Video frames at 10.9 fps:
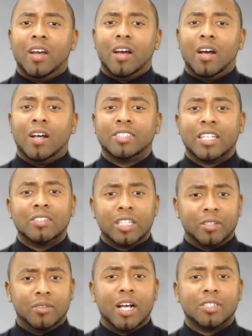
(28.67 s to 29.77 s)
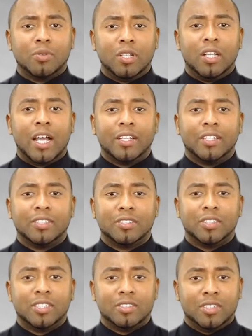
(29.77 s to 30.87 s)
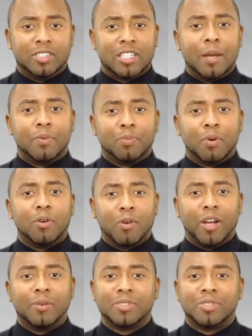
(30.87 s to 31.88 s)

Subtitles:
It sounds like you guys are really liking this type of program,